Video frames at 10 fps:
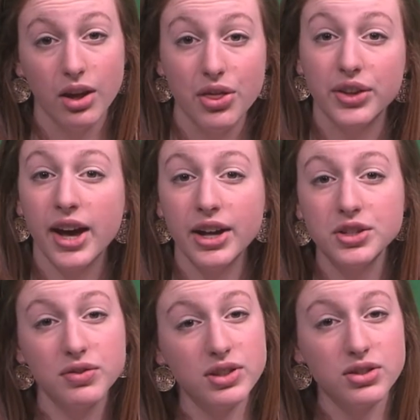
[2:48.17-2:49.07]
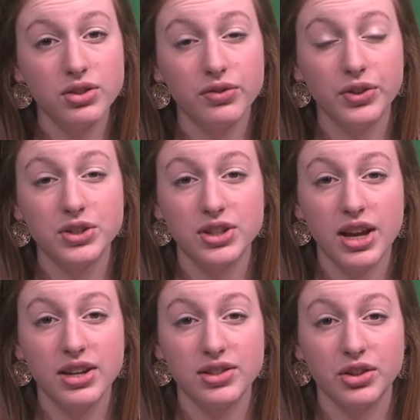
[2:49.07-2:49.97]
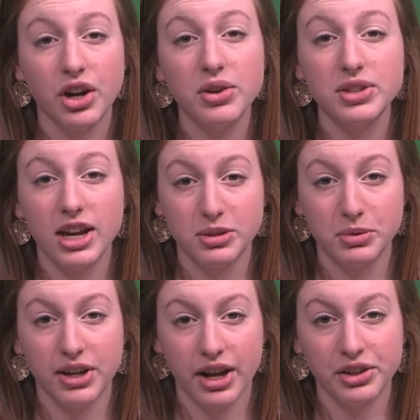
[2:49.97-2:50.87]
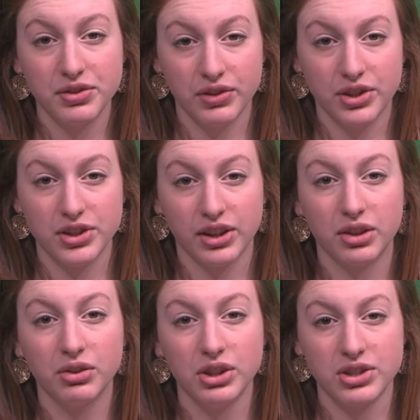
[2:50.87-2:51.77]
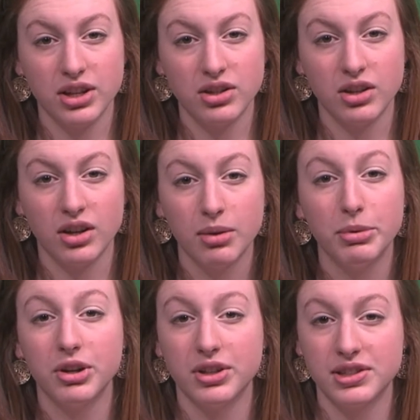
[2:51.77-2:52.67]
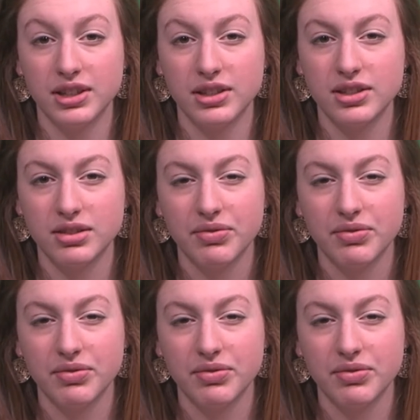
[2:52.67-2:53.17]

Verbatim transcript: The college visit for today is the Crouse Hospital College of Nursing and the Career Center, period 6.